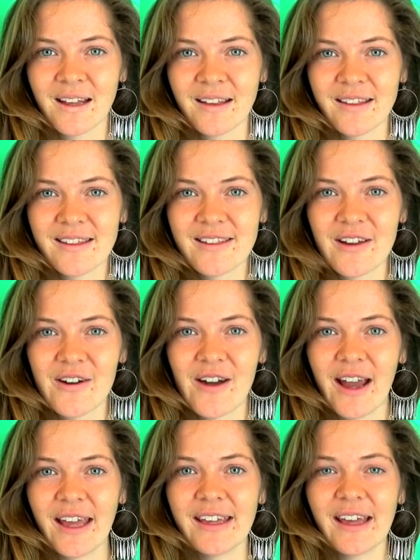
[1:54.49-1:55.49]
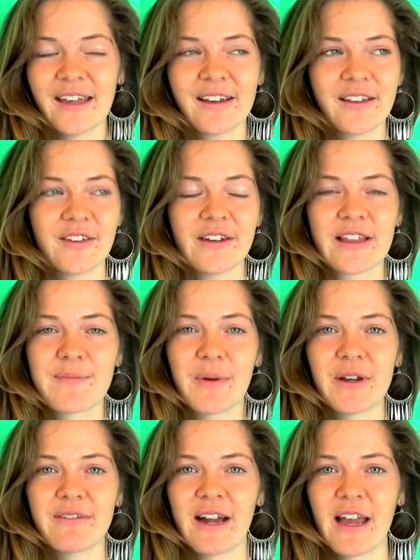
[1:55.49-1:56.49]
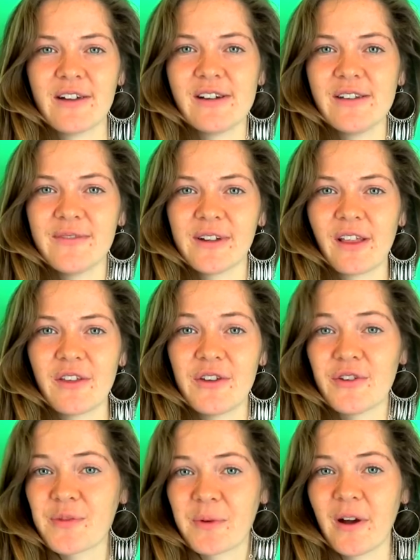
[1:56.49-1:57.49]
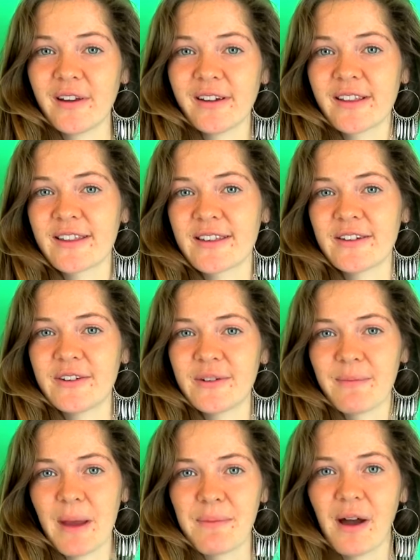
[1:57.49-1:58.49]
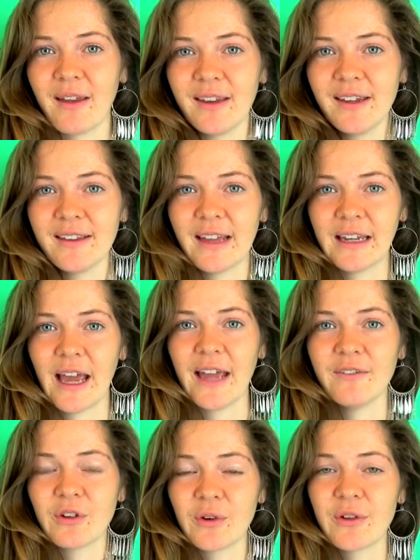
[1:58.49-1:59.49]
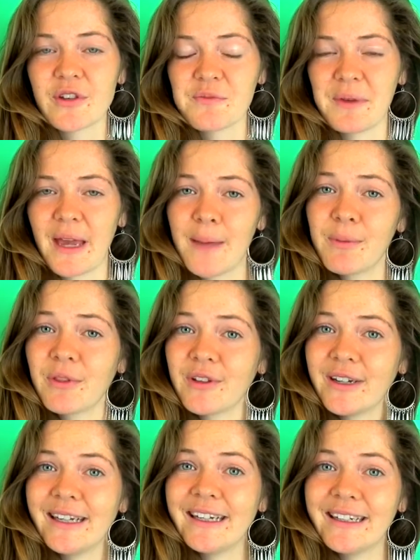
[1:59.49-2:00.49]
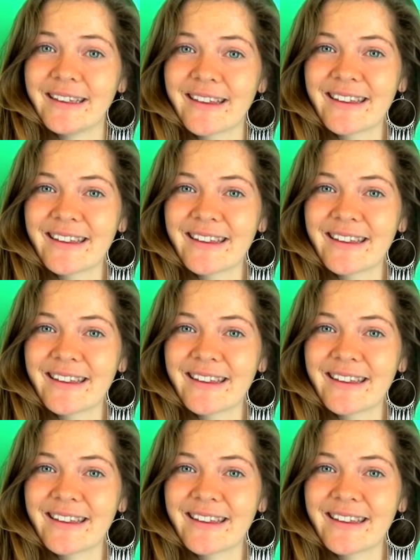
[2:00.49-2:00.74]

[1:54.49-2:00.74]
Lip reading: So I got to this point where I only wanted to use products on my body that I would also be able to eat.